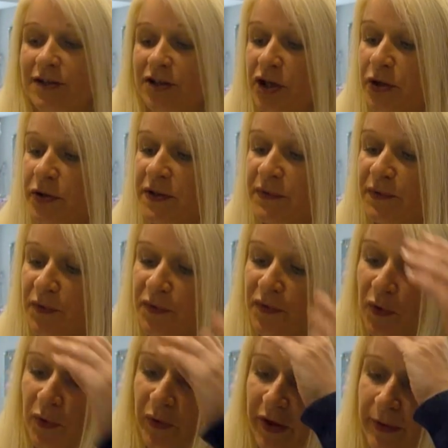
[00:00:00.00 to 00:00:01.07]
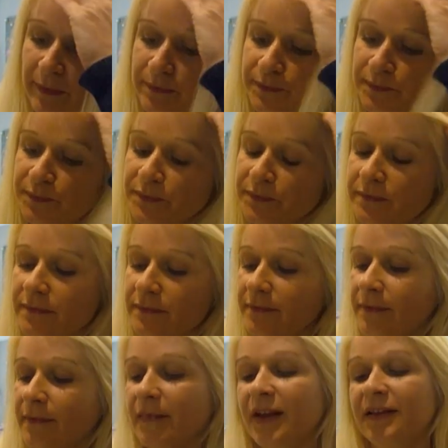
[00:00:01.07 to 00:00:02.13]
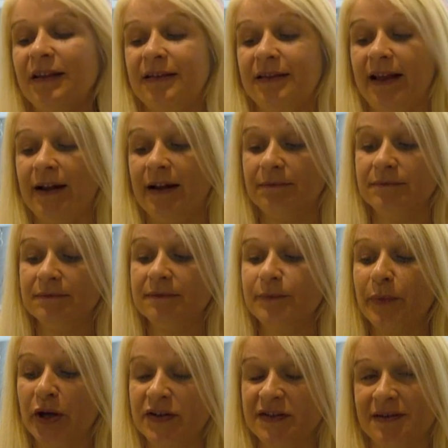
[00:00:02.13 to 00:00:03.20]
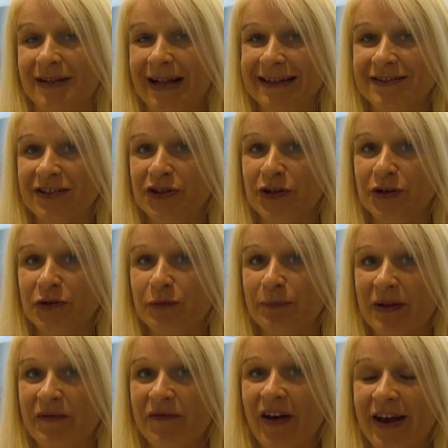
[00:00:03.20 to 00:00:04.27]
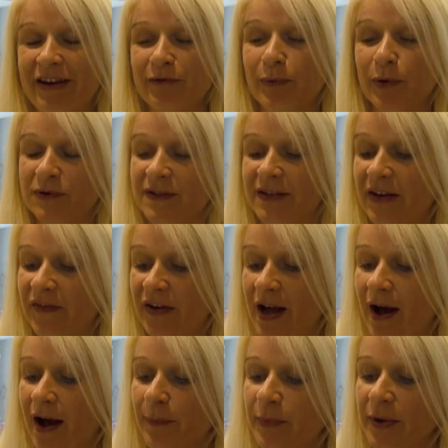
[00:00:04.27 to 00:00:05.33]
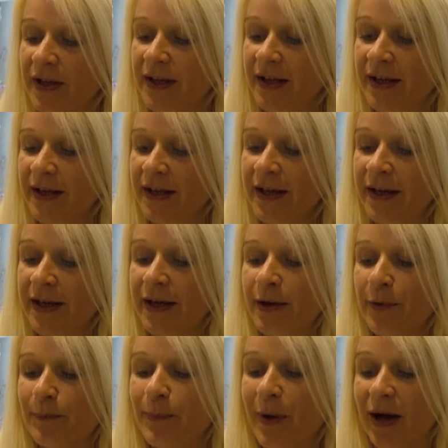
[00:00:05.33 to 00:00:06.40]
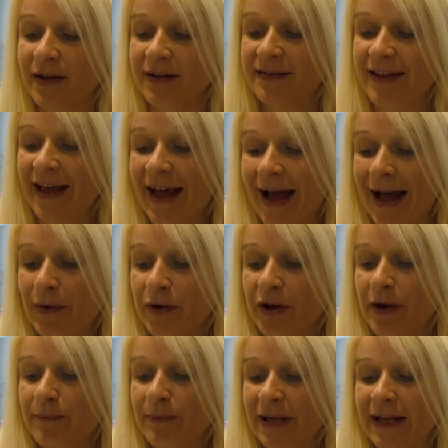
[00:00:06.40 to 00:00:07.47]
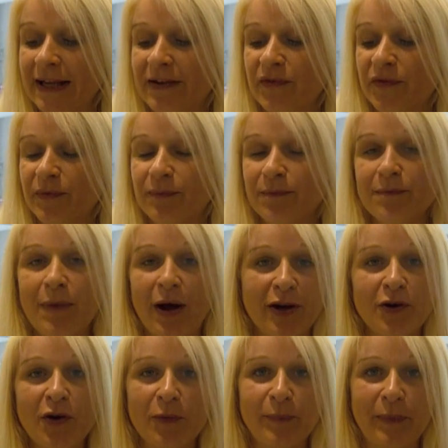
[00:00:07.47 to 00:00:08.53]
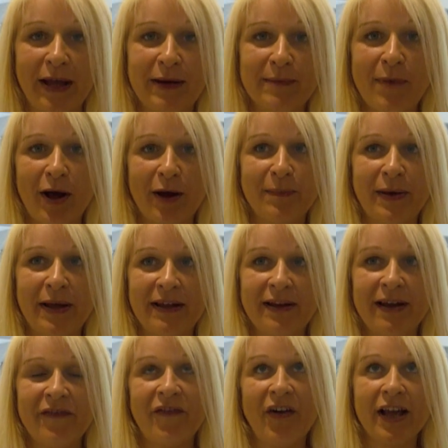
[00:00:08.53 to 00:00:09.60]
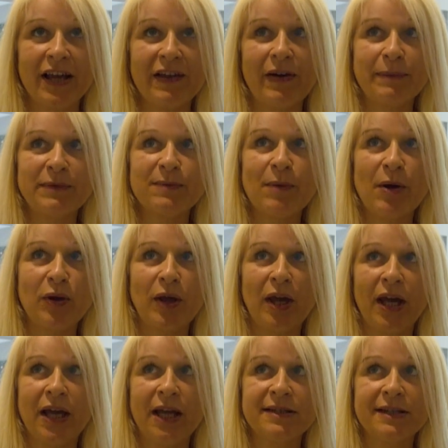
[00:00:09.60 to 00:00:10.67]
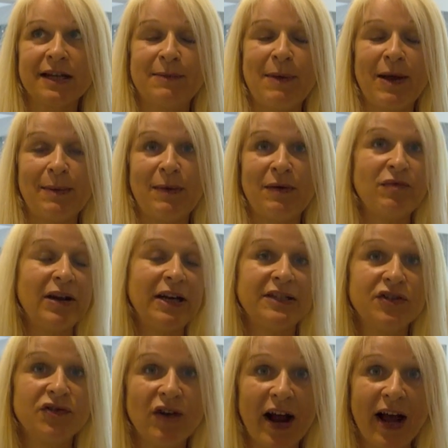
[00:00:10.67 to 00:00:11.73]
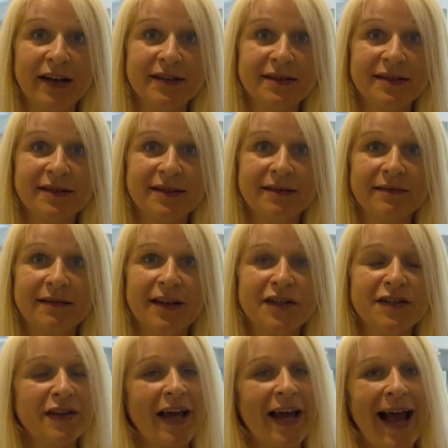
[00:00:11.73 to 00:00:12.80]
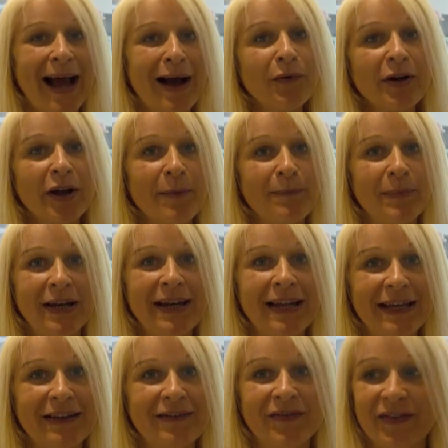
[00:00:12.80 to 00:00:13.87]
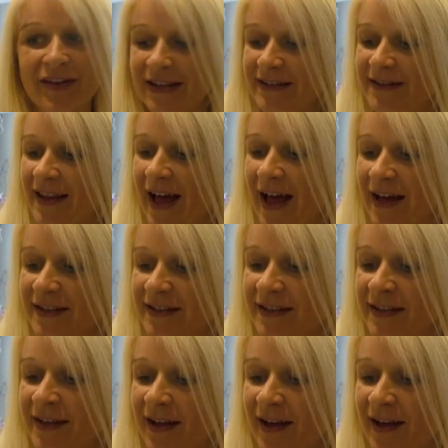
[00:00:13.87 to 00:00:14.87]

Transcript: useful for them, then their personal attitude would be favourable to giving up. But their outcome belief might not be. It might be, if I give up smoking, it's going to make me really stressed. So their outcome belief is that